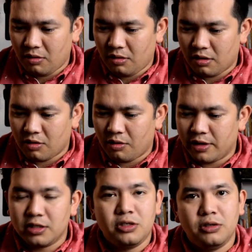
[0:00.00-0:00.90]
lower.
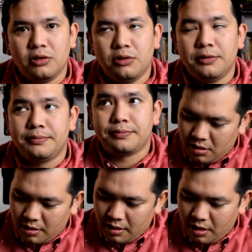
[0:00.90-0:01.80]
According to
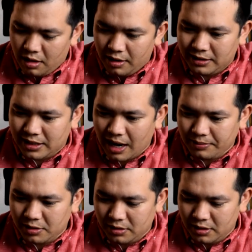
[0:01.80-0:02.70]
Untappd,